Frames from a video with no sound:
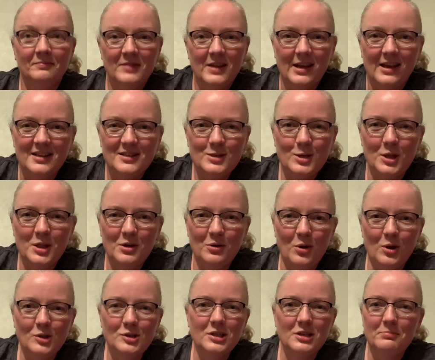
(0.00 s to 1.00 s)
so they're
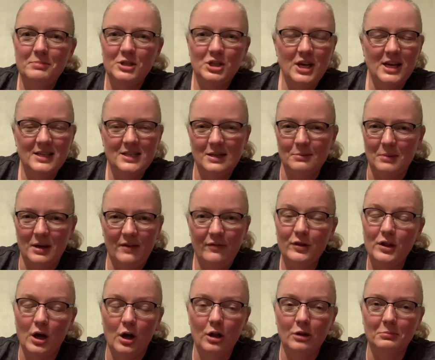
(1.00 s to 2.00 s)
all going to be chasing me for
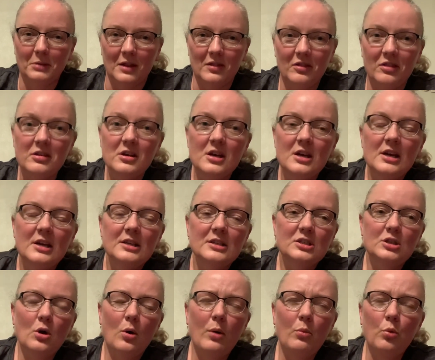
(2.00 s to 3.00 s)
the whole month.
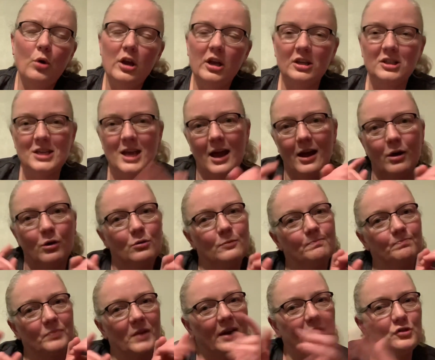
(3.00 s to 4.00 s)
So I worked out,
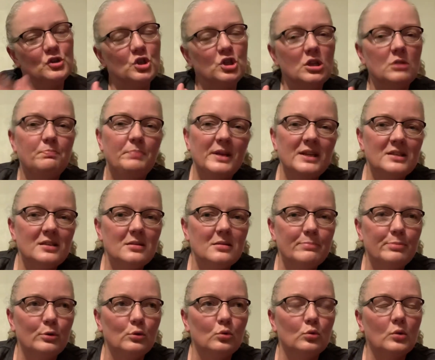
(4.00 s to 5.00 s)
after she'd been to the
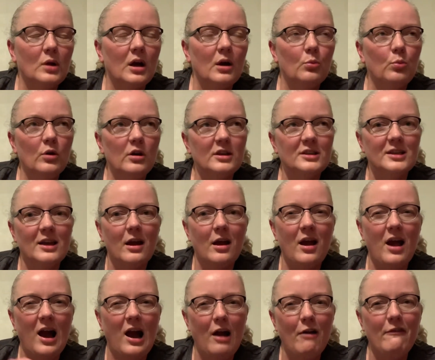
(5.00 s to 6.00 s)
pool, I worked out
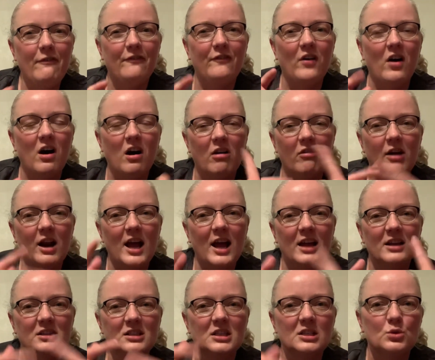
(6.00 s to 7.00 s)
how far I
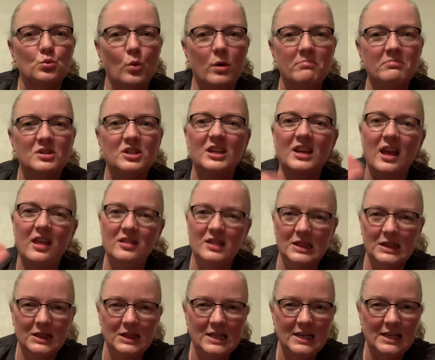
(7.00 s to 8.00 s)
had to swim to get the
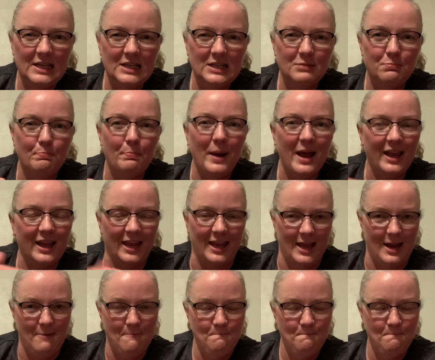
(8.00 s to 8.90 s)
lead back again.